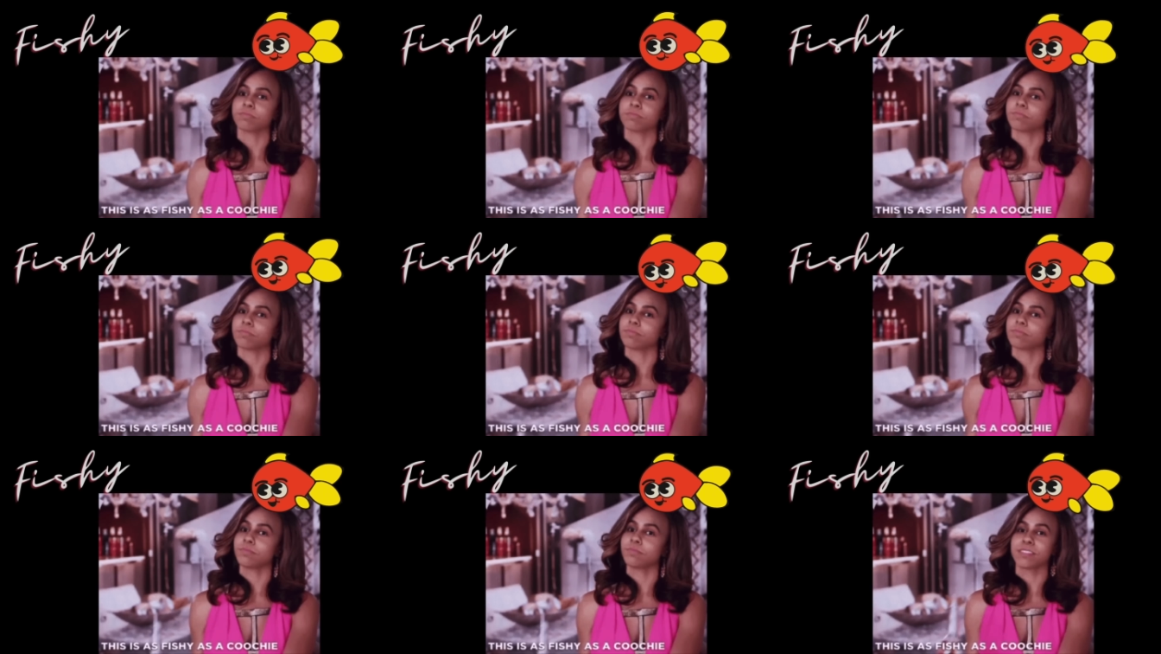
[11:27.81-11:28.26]

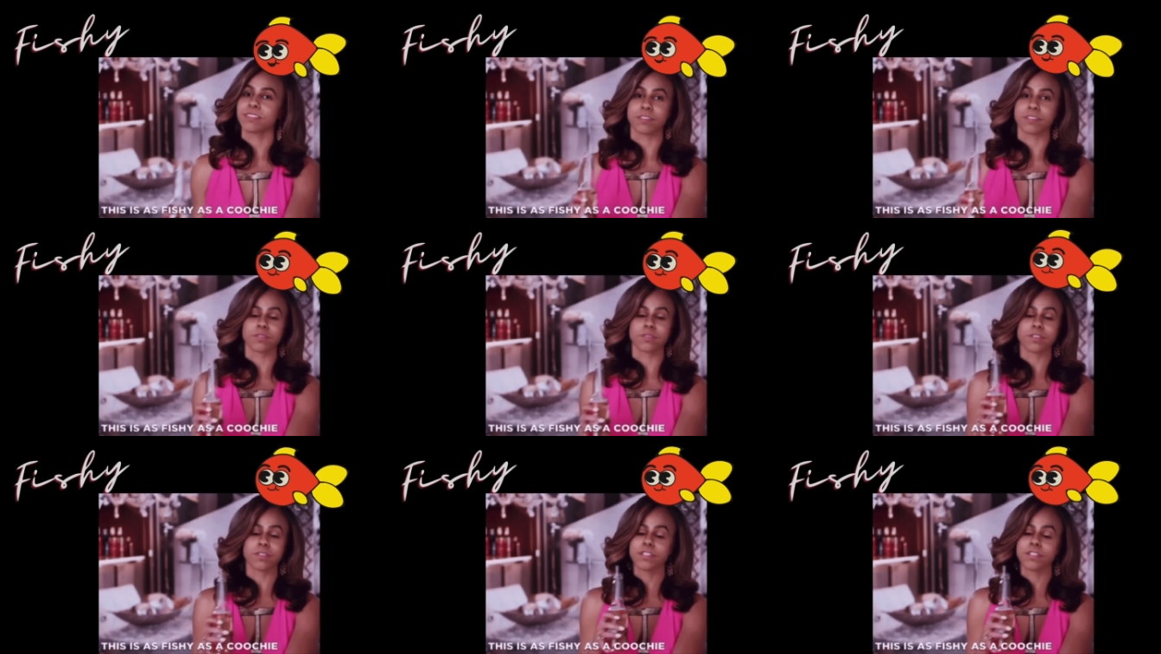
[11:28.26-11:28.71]
And see, this is
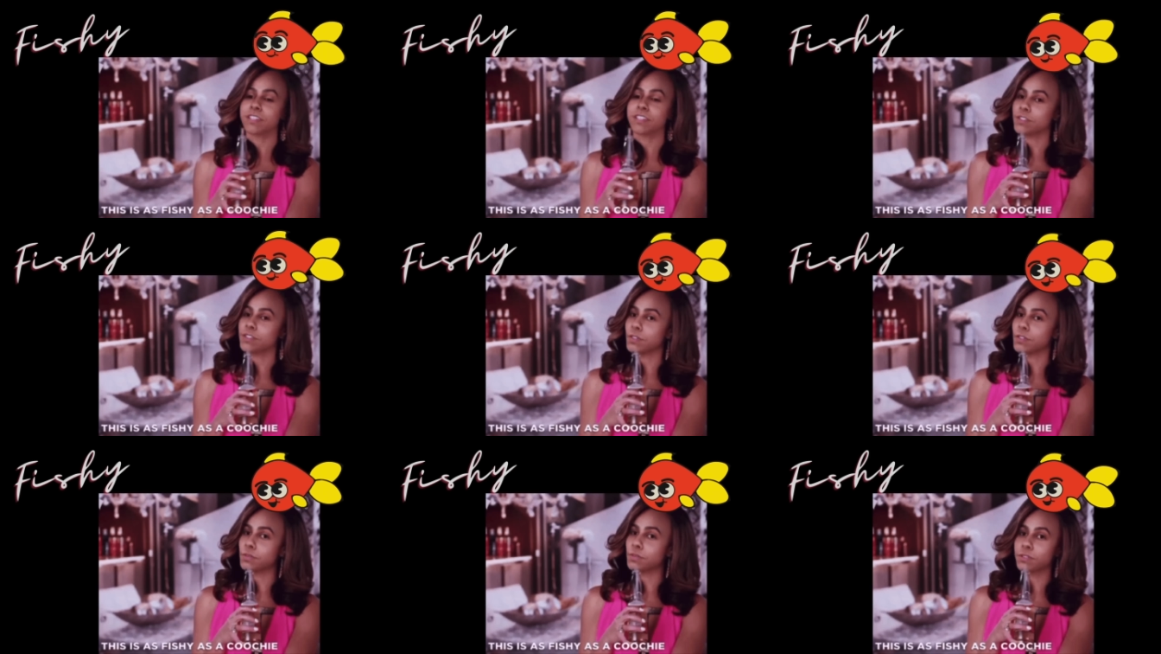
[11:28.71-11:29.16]
one thing I
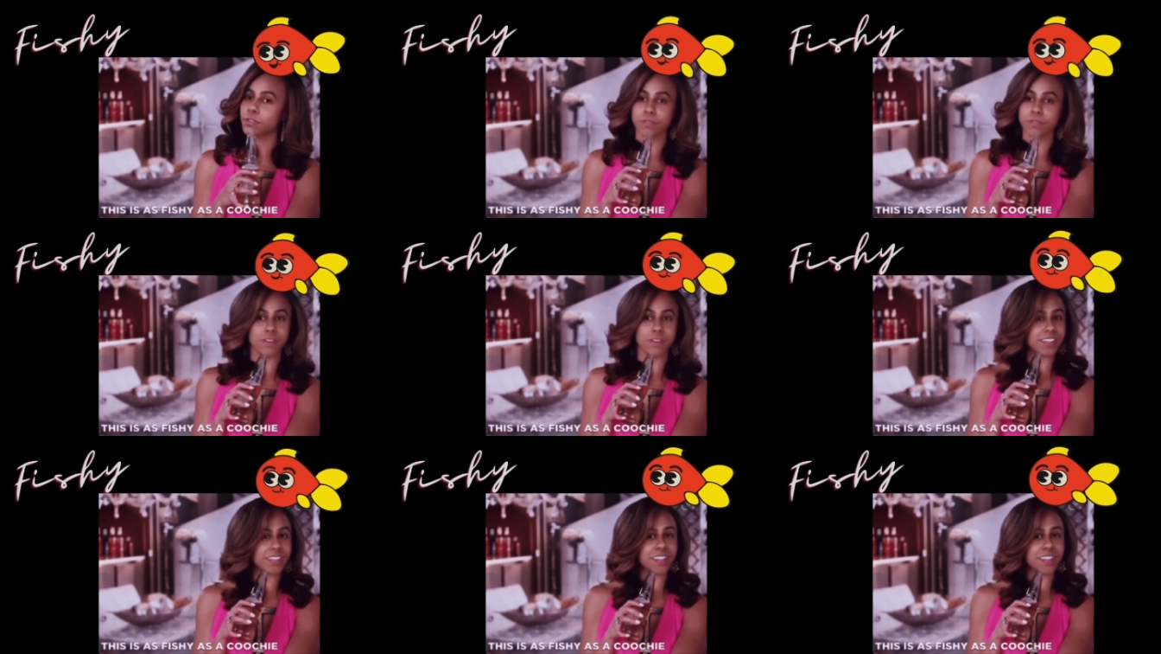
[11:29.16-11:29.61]
love about
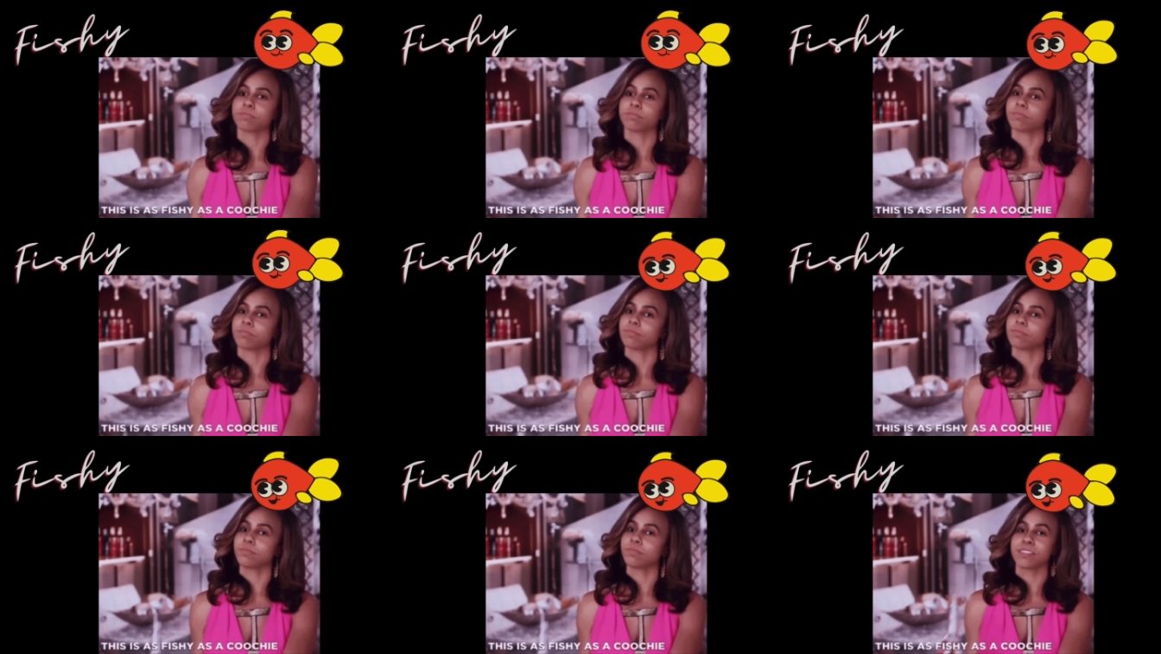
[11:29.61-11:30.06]
this chat
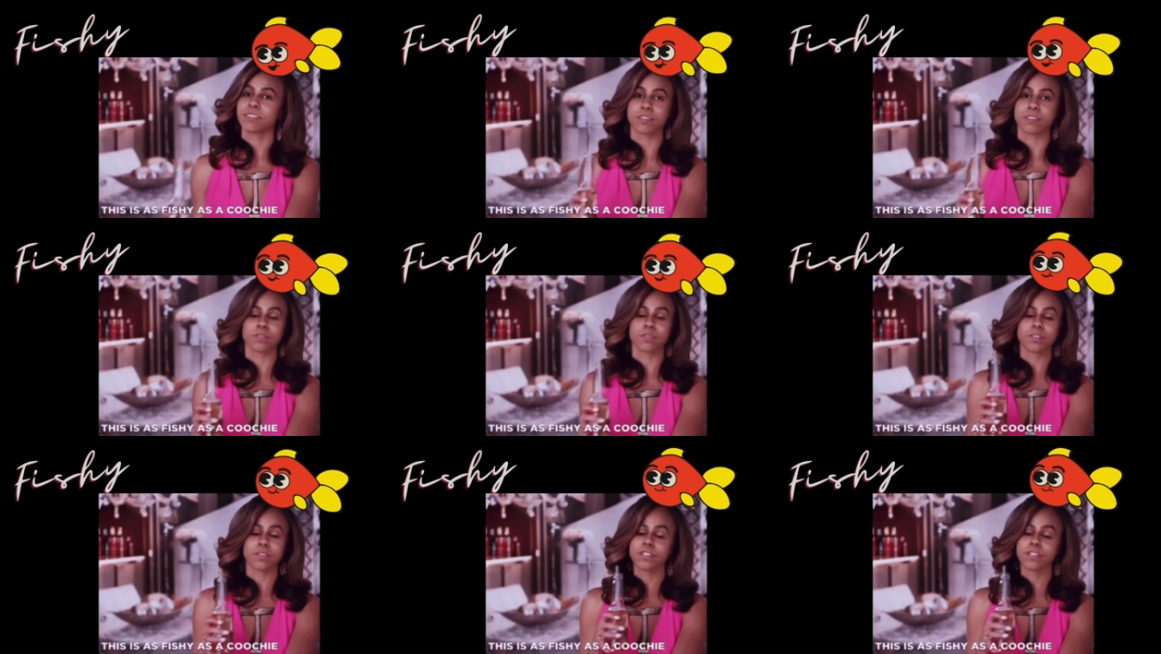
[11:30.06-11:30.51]
over here
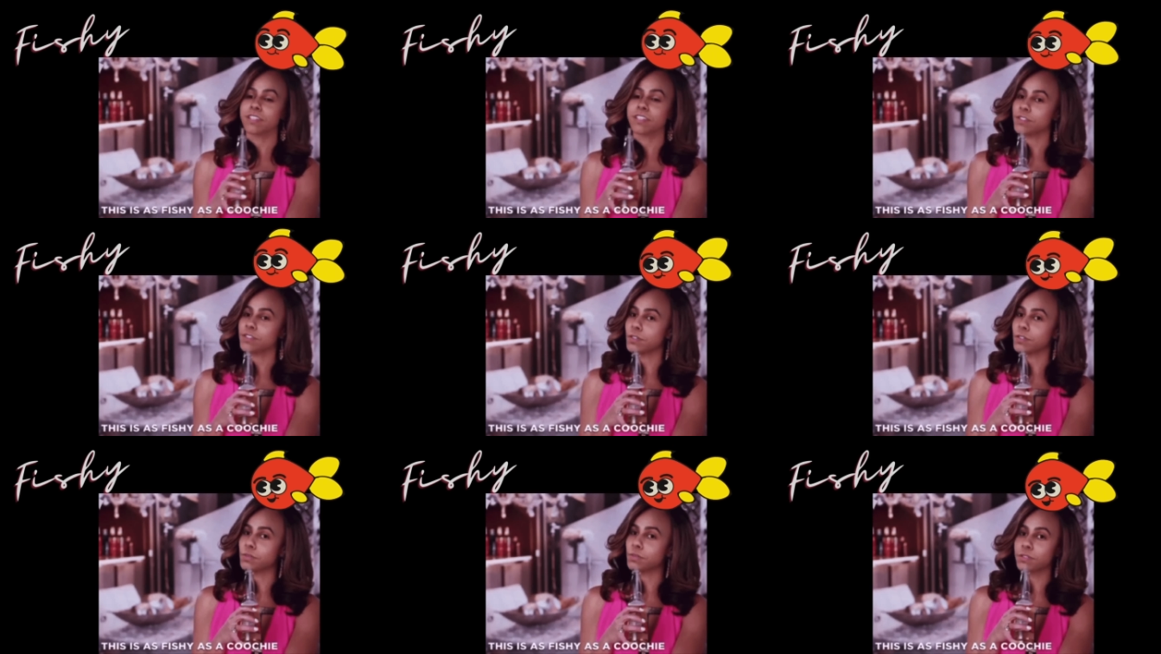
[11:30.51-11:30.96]
is
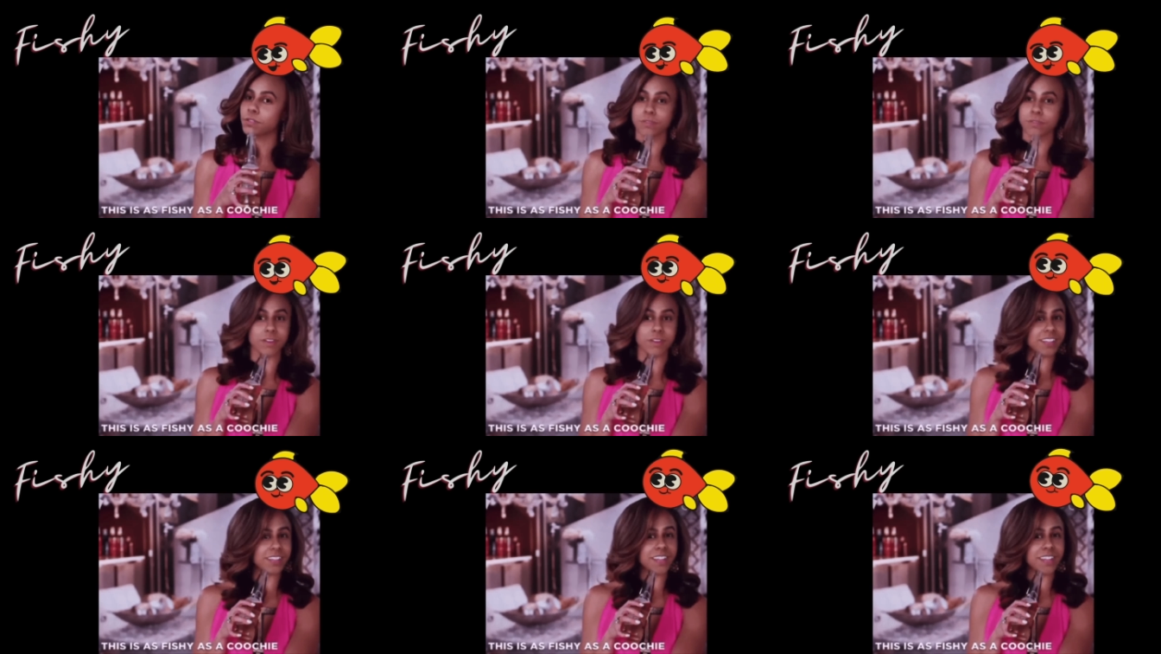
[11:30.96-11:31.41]
we know how to
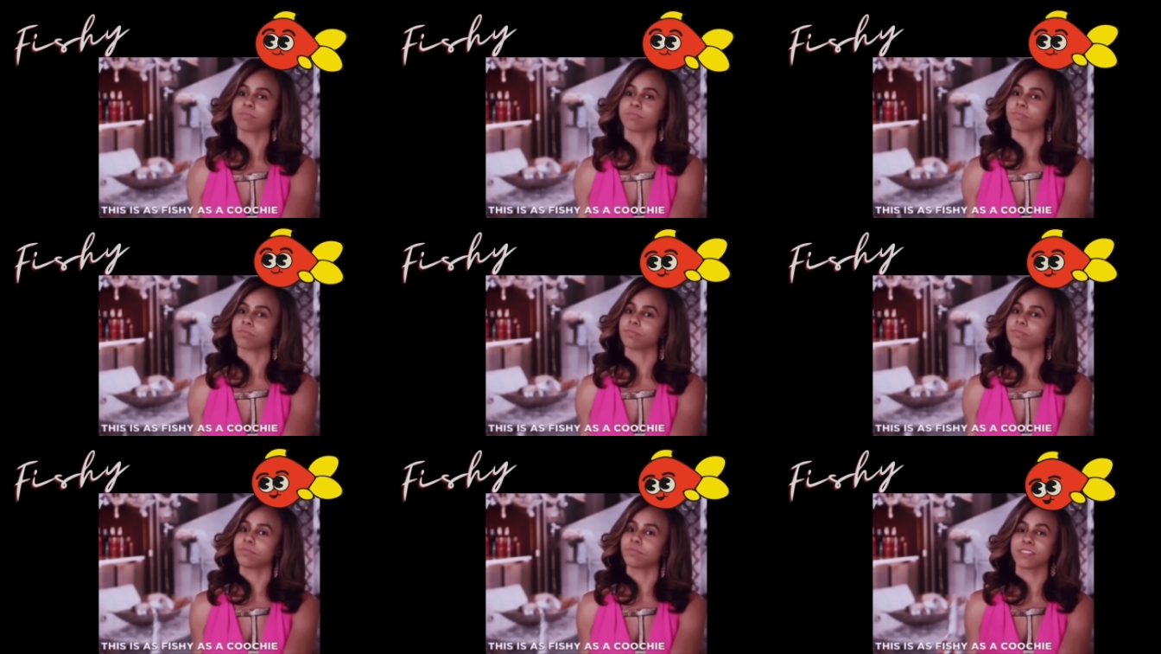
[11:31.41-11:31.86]
be, you
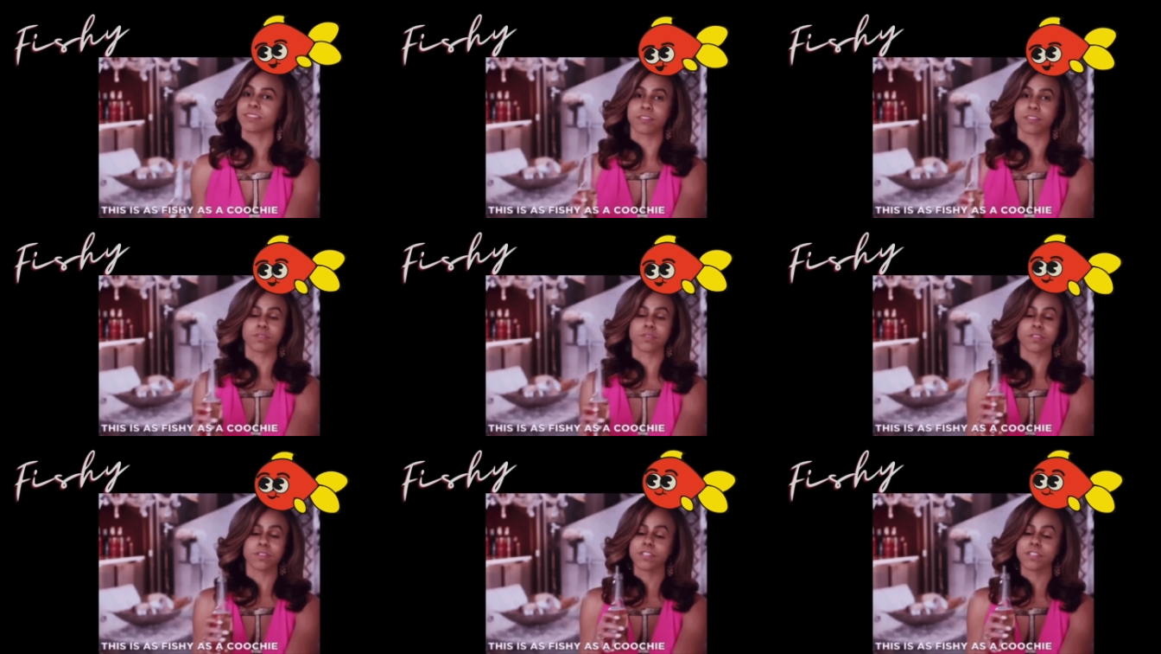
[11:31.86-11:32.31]
know,
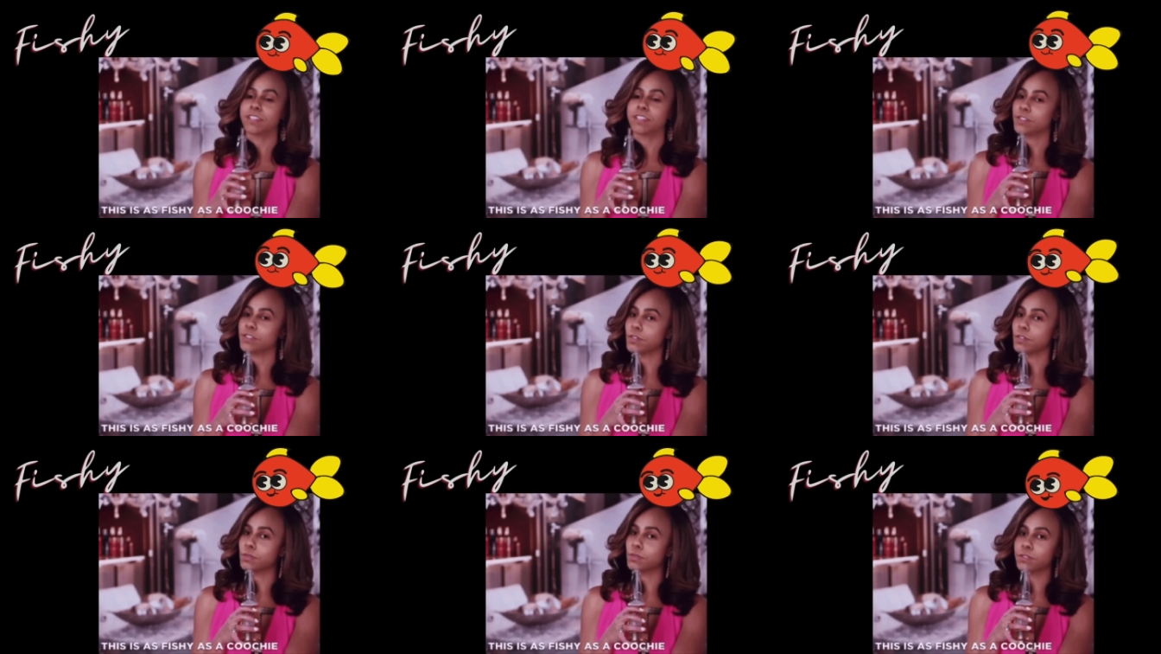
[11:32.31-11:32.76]

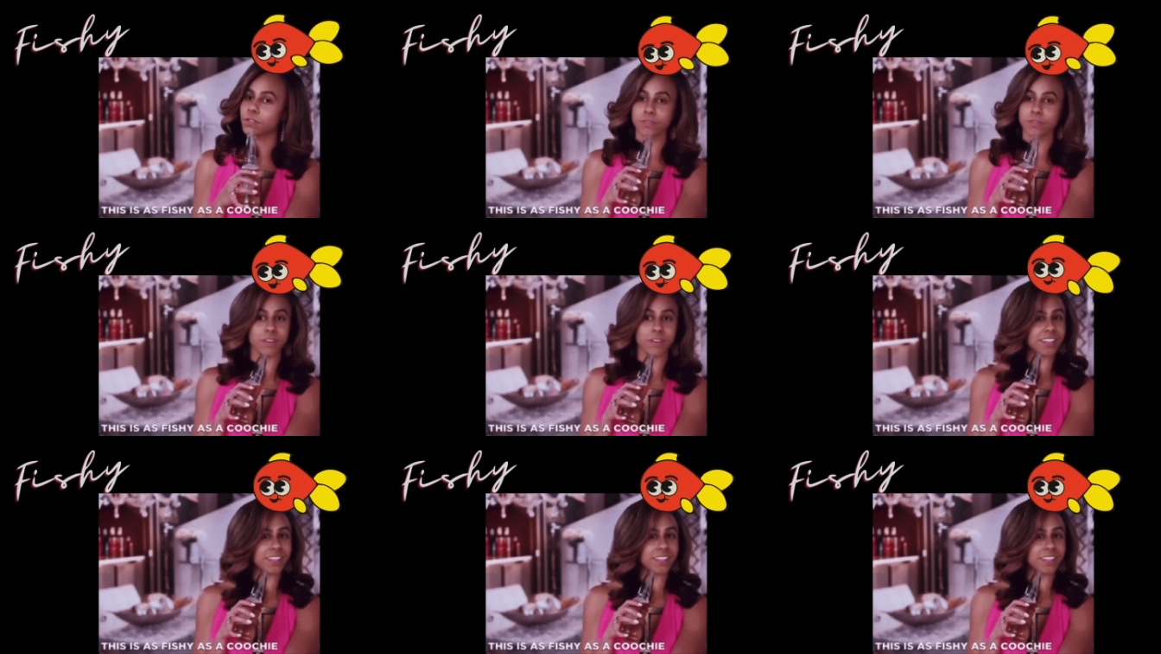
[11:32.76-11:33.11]
controversial.